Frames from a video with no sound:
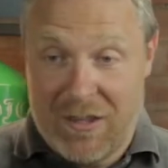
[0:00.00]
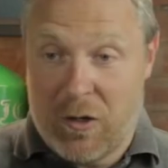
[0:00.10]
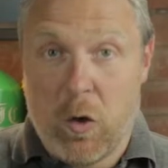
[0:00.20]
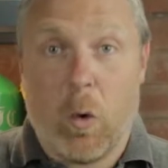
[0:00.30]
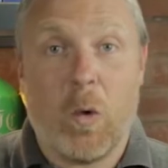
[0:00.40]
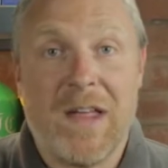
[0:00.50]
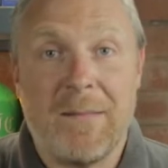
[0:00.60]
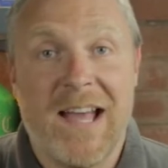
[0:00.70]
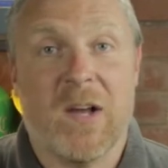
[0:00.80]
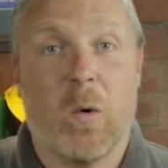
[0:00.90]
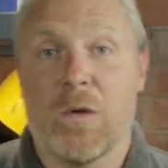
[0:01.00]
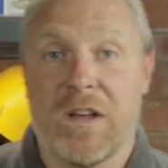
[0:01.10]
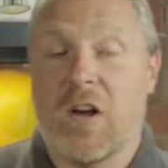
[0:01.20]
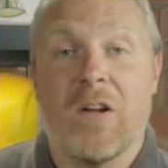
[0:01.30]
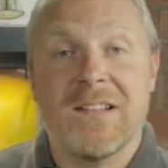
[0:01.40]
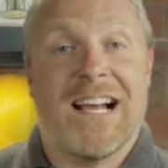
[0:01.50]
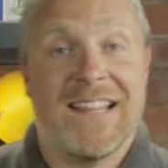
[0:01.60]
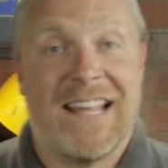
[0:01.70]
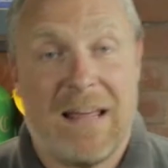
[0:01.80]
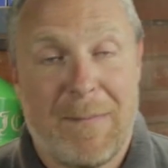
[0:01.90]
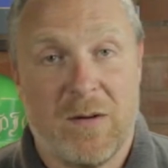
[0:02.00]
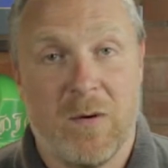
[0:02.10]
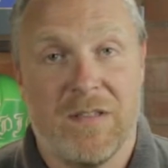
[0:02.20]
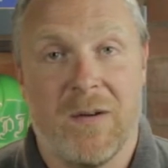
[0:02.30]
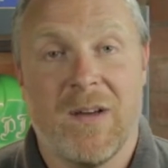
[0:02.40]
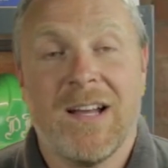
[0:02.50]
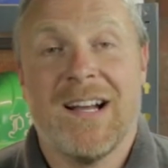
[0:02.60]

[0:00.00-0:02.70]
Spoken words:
the call they make or the contact that they make with you.